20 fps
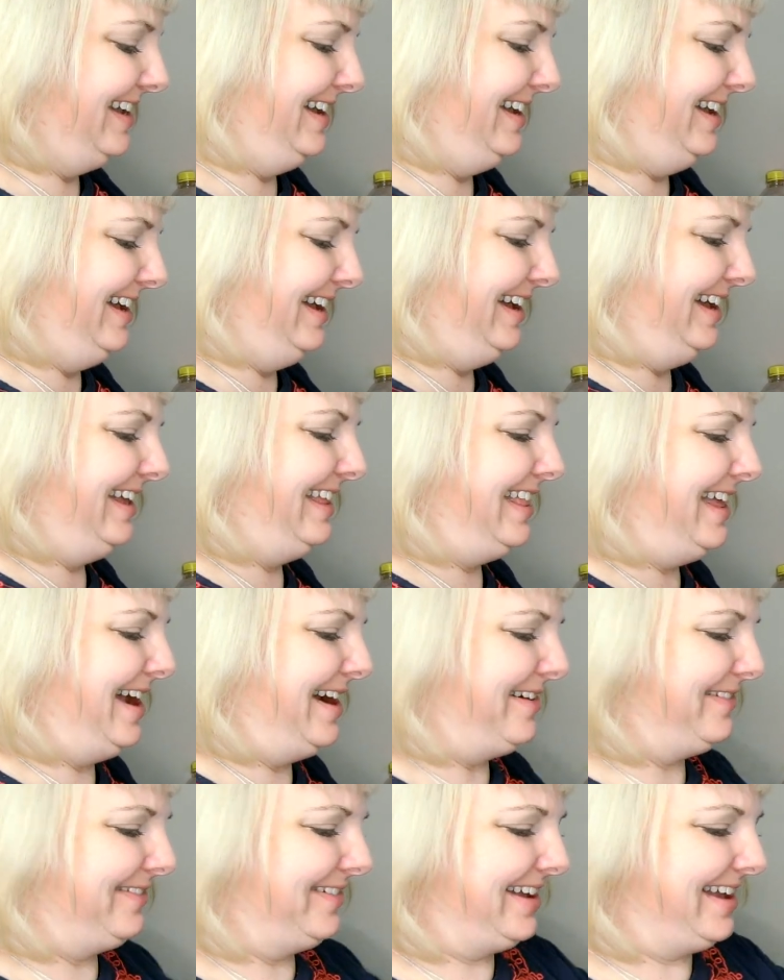
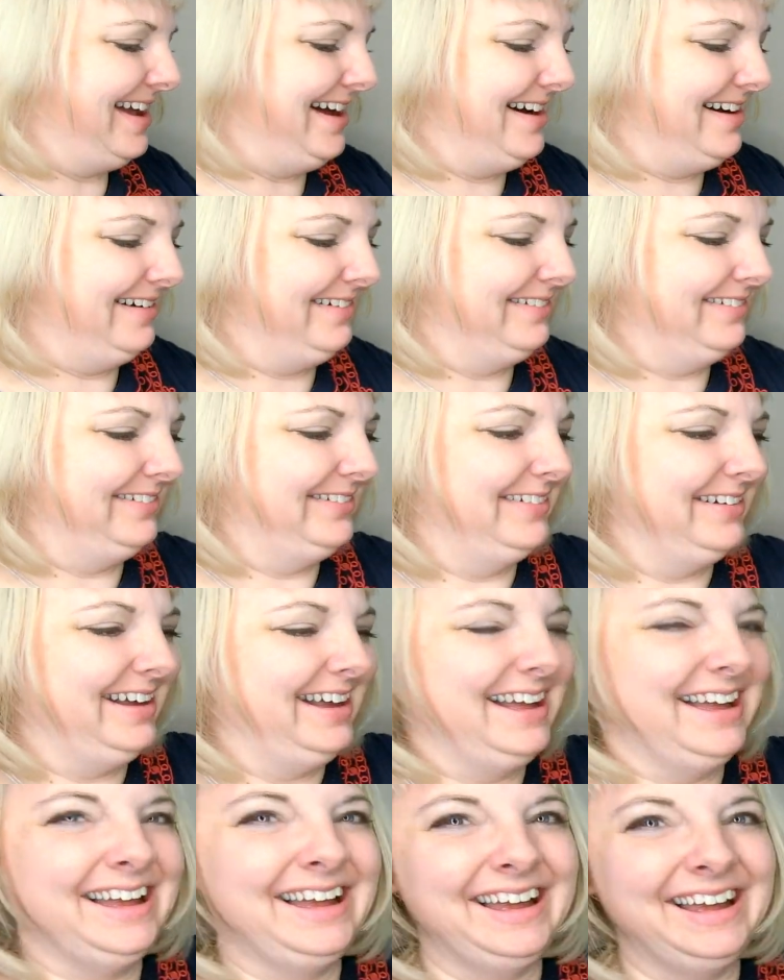There we go.
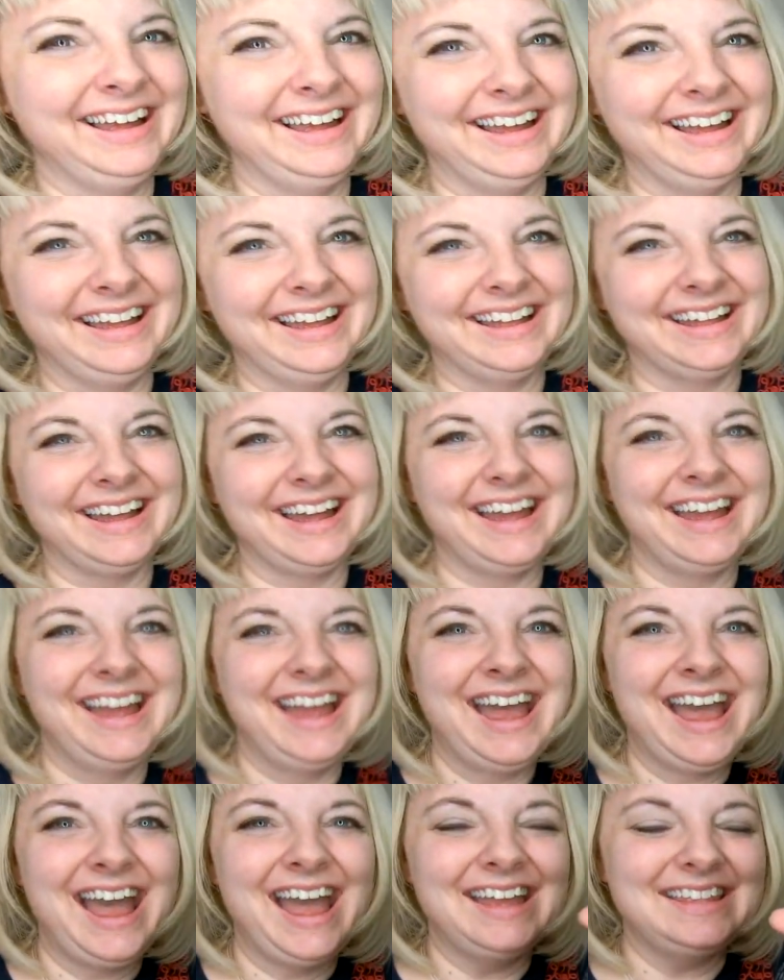
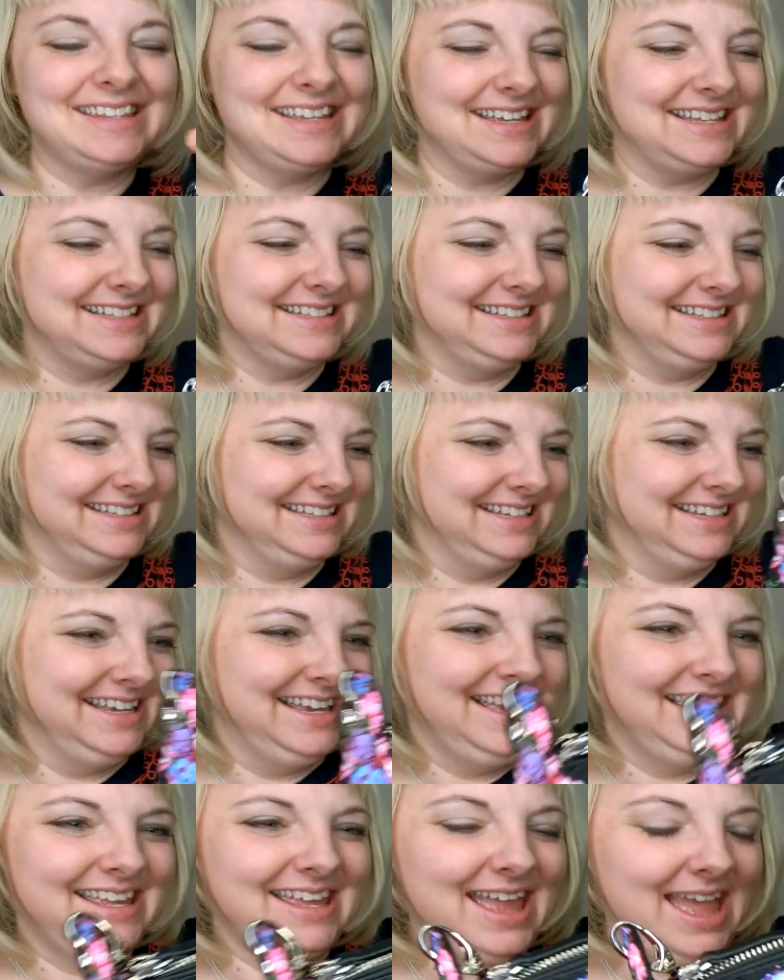I didn't.
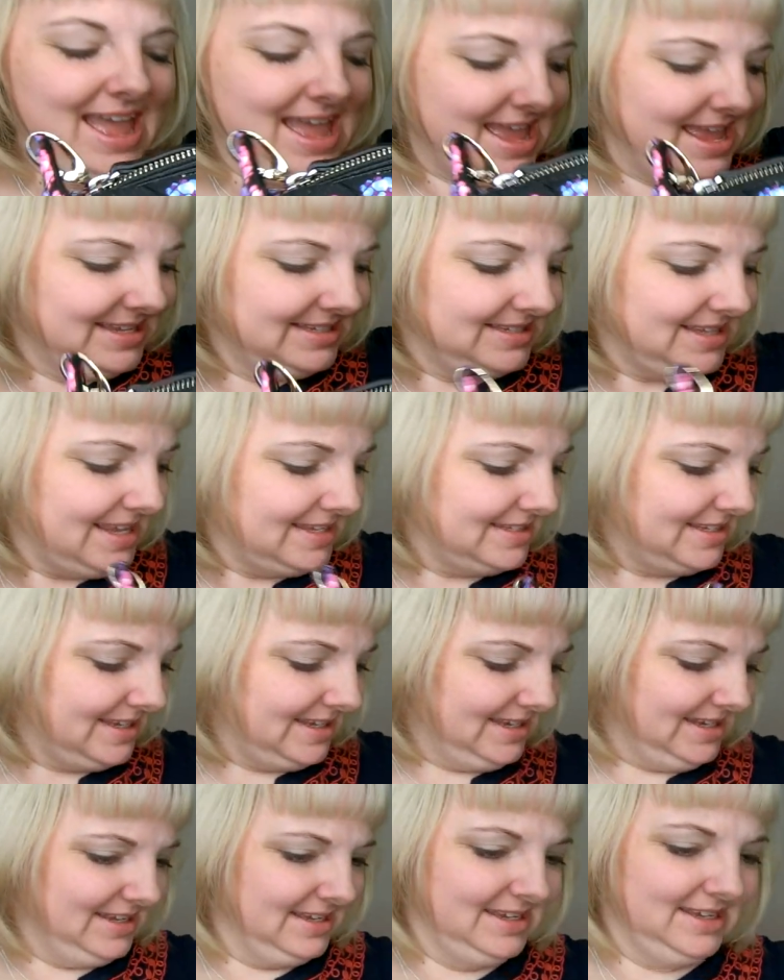Yay,
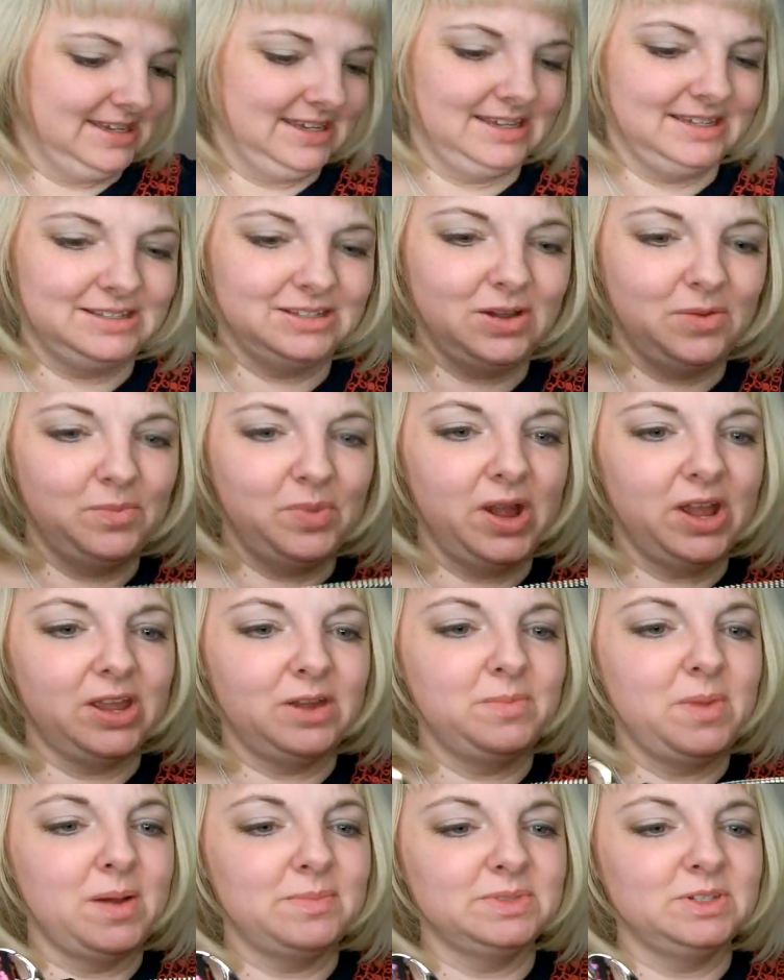Stacy. Don't break
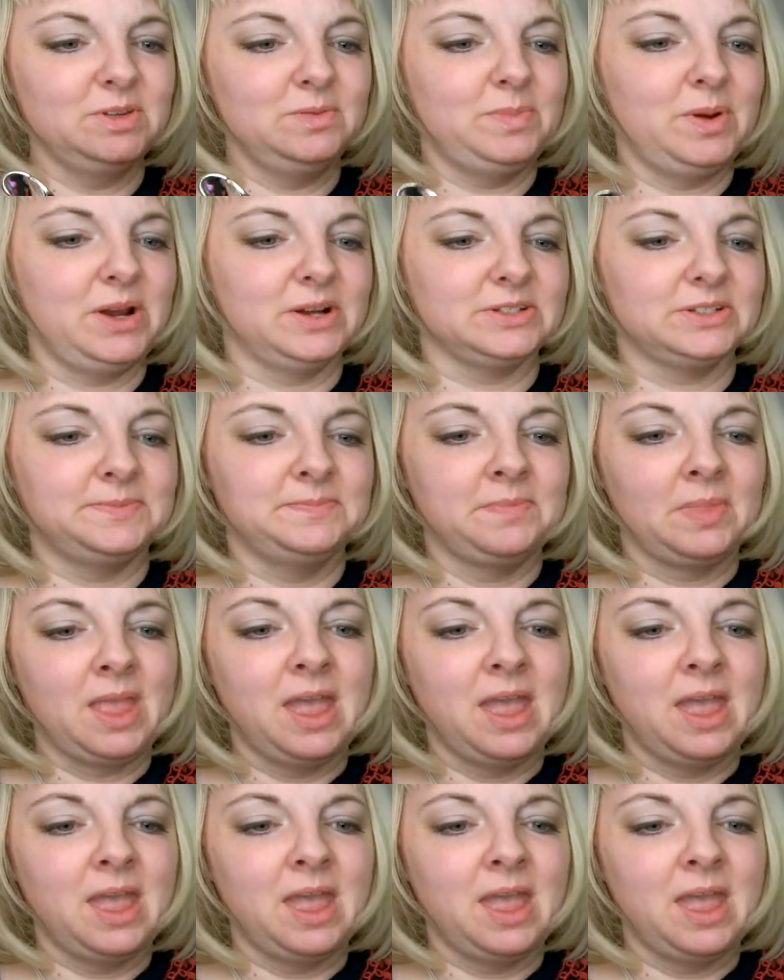your mom's new purse.